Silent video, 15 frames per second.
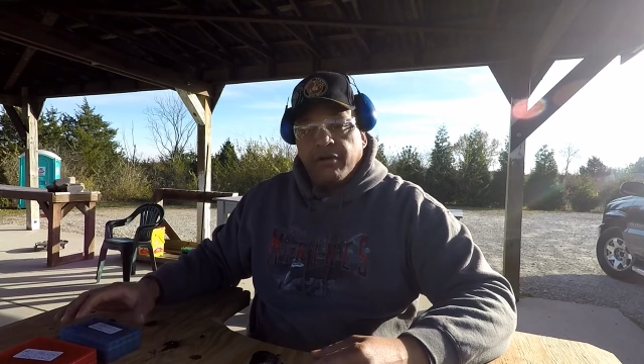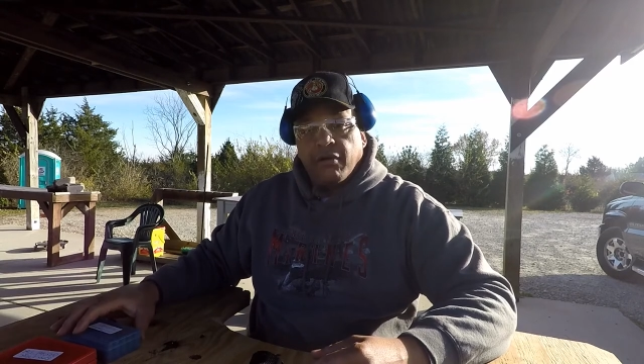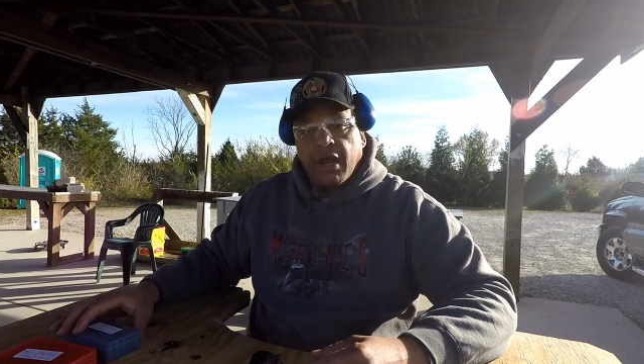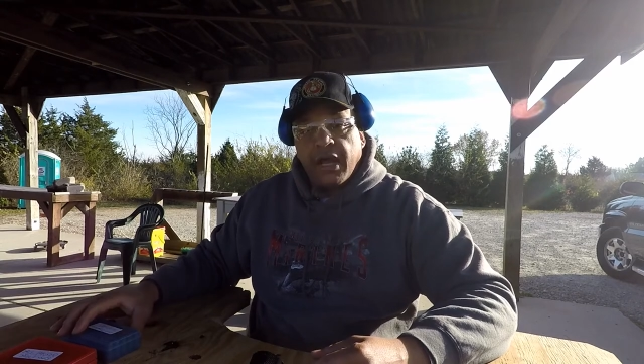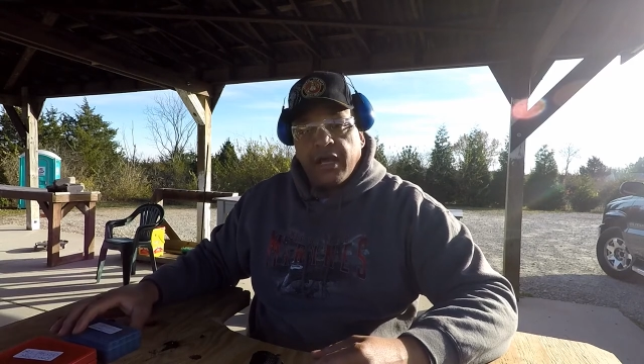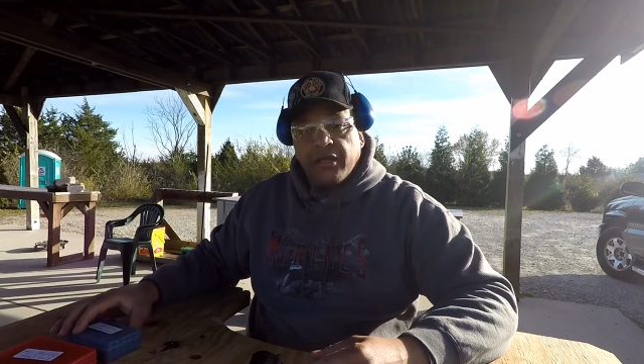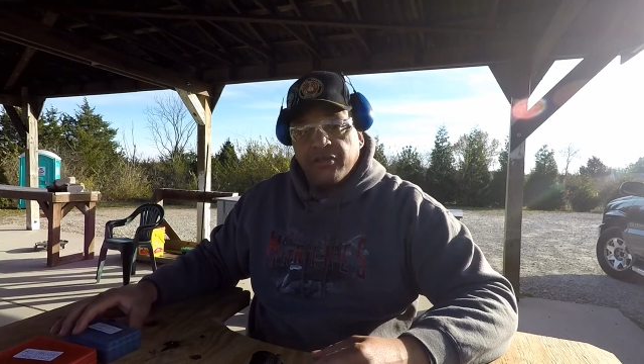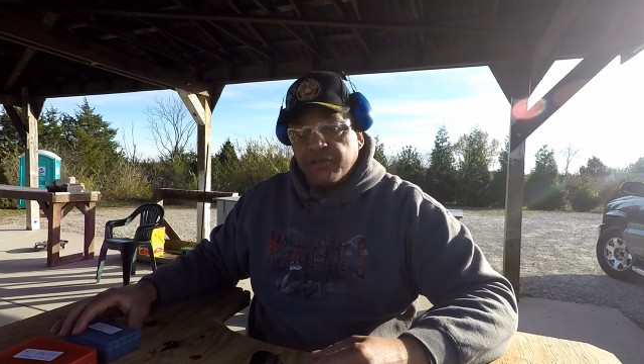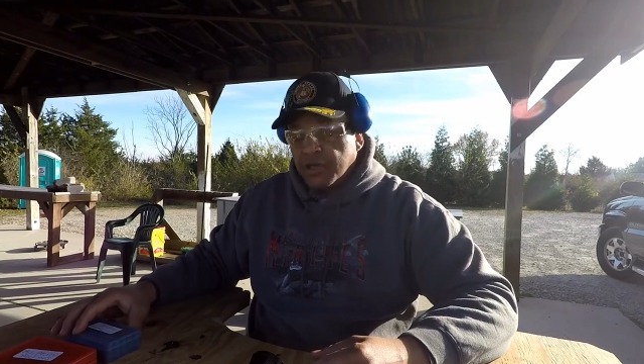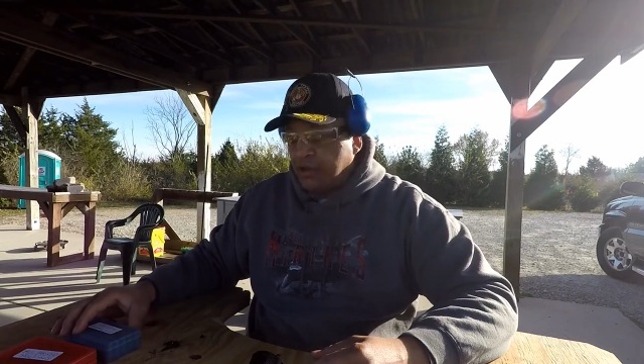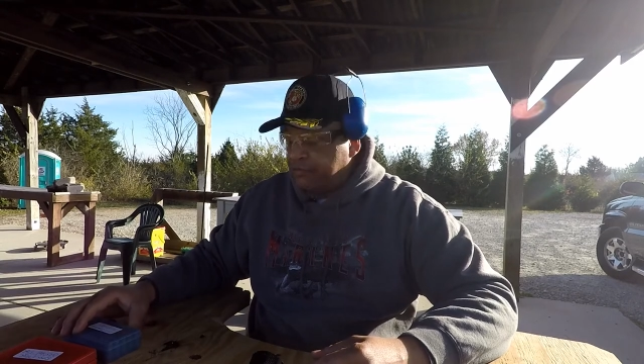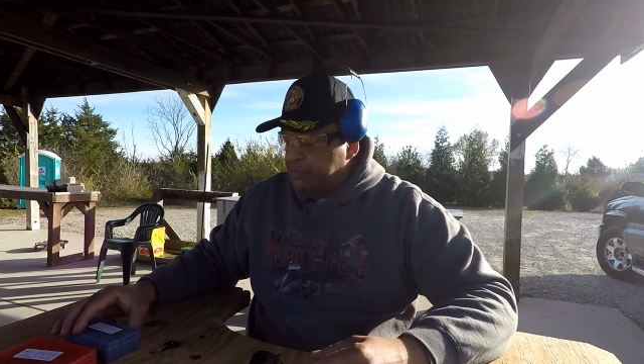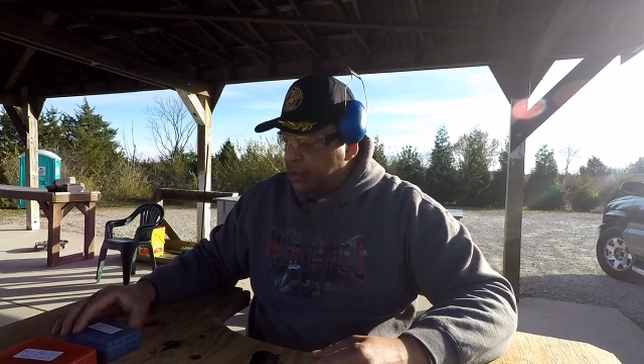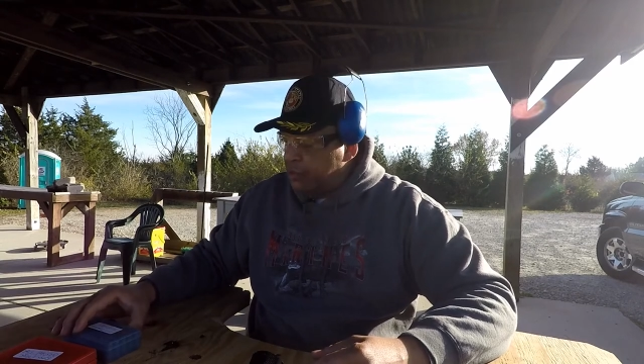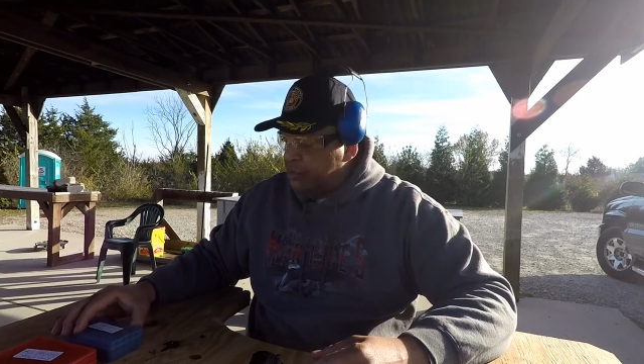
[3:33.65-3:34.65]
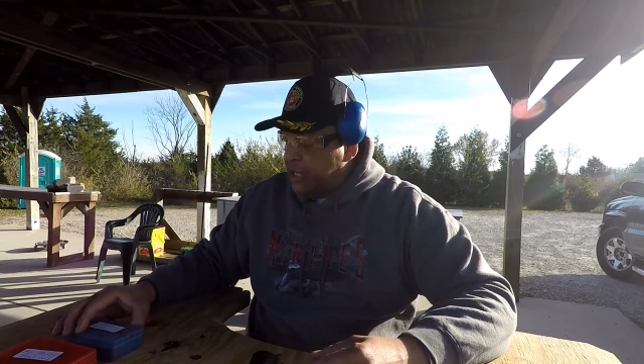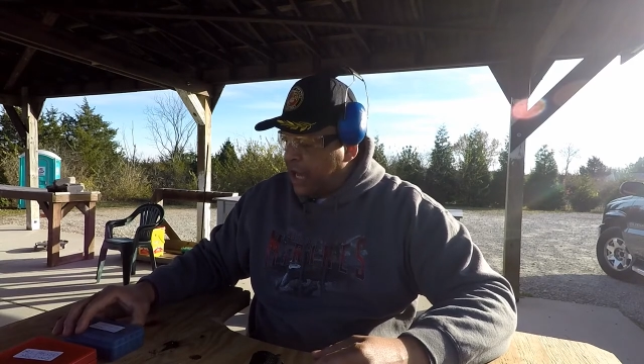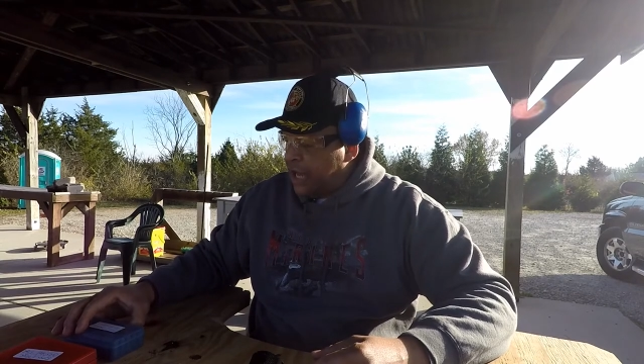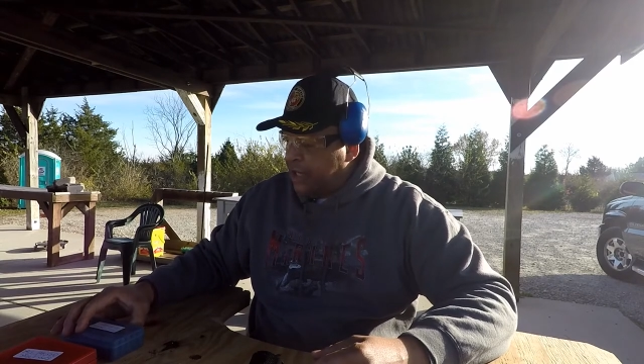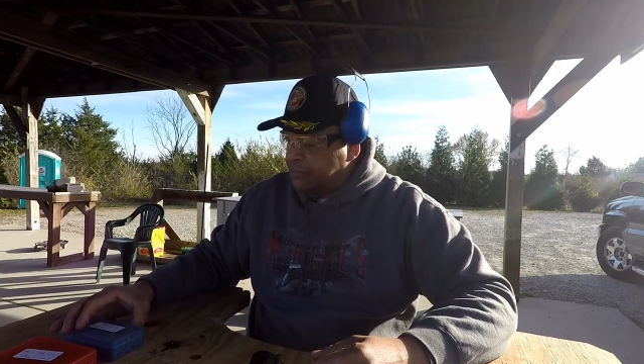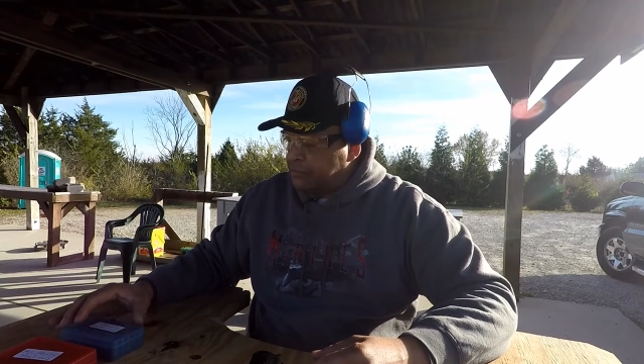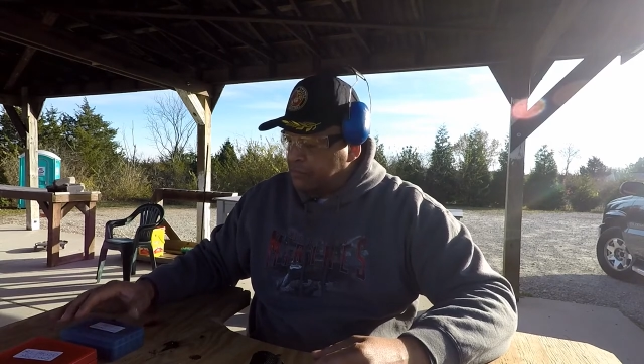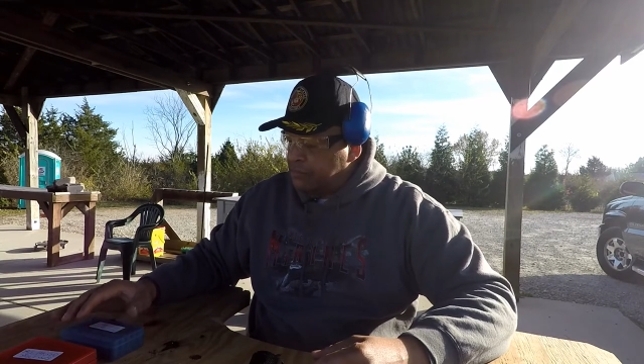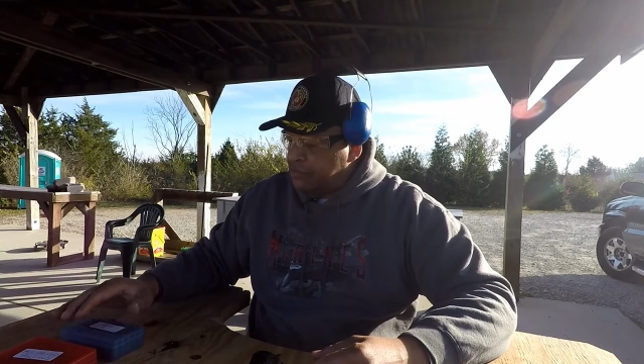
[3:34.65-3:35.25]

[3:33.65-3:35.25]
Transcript: grains of Blue Dot.